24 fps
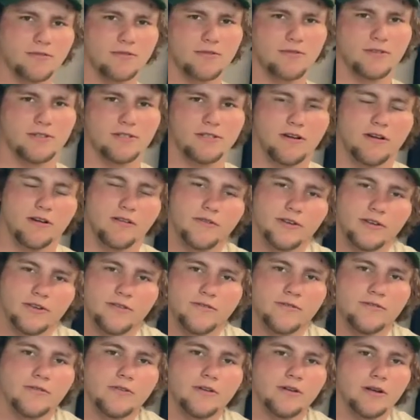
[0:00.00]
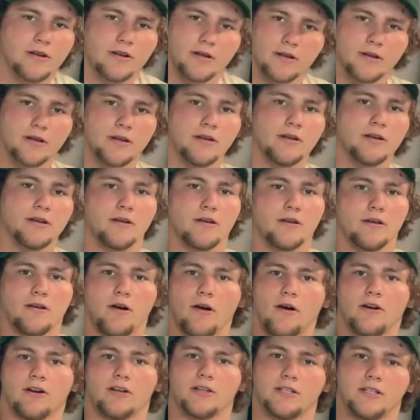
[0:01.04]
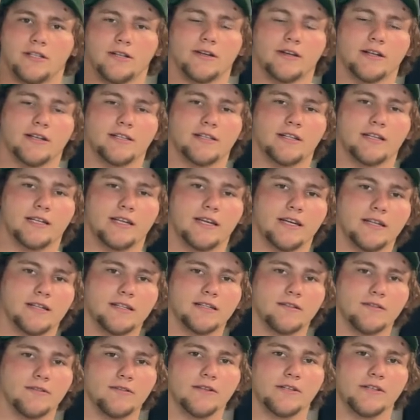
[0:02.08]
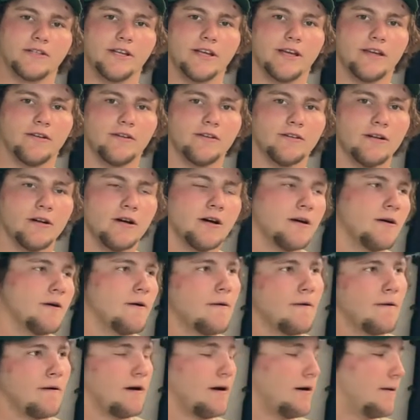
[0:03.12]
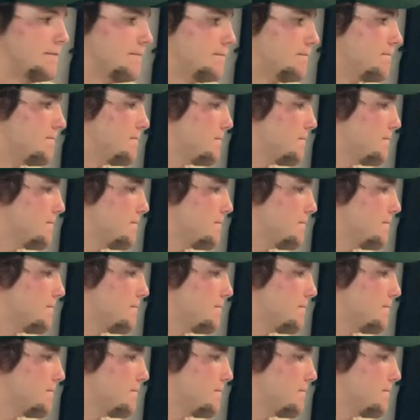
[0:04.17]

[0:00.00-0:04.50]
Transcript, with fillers: the start of a new art series, I guess, on this channel. I'm